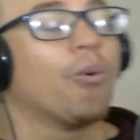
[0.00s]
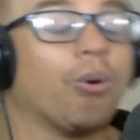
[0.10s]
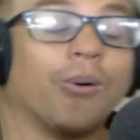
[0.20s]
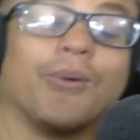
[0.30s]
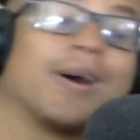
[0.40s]

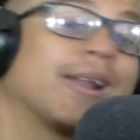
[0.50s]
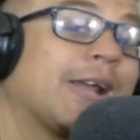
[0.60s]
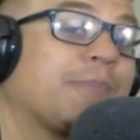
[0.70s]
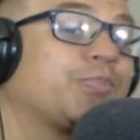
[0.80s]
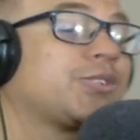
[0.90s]
what an
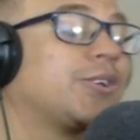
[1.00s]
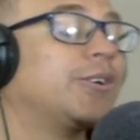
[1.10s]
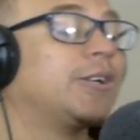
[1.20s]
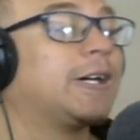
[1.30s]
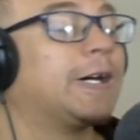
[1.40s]

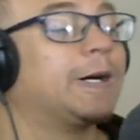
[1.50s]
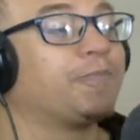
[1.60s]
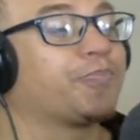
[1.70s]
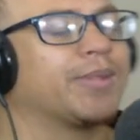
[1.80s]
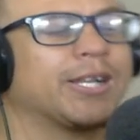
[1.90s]
episode.
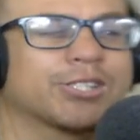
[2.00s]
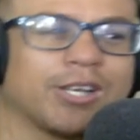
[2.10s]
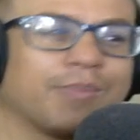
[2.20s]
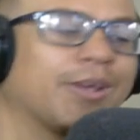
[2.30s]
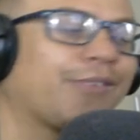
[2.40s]
But that's
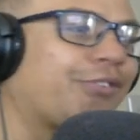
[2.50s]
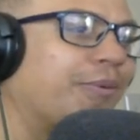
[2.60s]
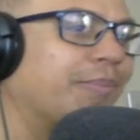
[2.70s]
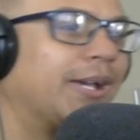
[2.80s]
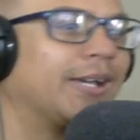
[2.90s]
gonna be it
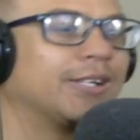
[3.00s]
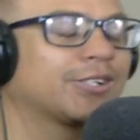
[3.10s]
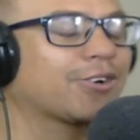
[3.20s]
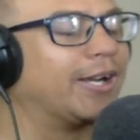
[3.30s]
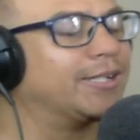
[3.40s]
for me. It's
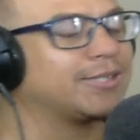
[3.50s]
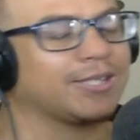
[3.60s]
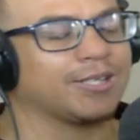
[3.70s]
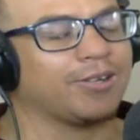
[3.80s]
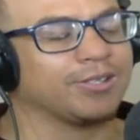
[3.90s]

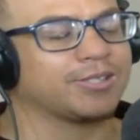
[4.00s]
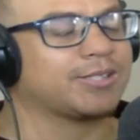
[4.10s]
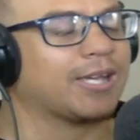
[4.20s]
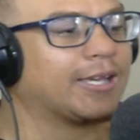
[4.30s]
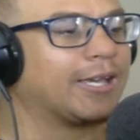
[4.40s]
crazy, a lot to take